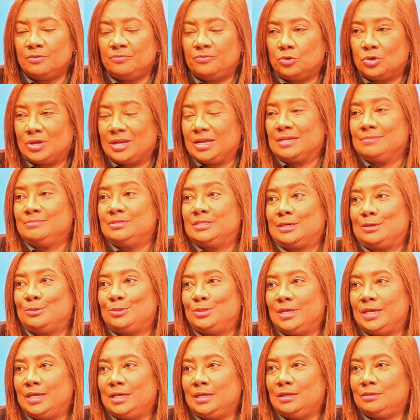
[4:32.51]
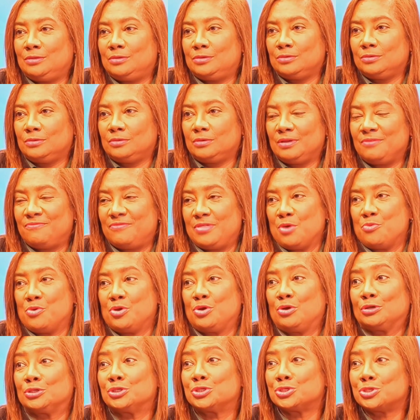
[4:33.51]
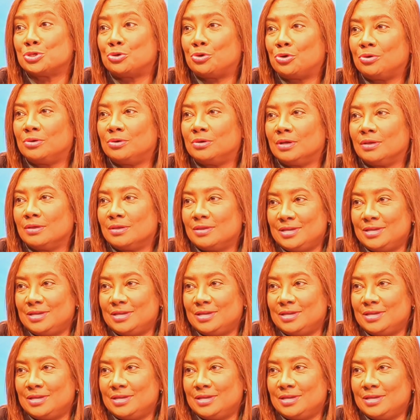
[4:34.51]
for clubs out there to, if they were not sure,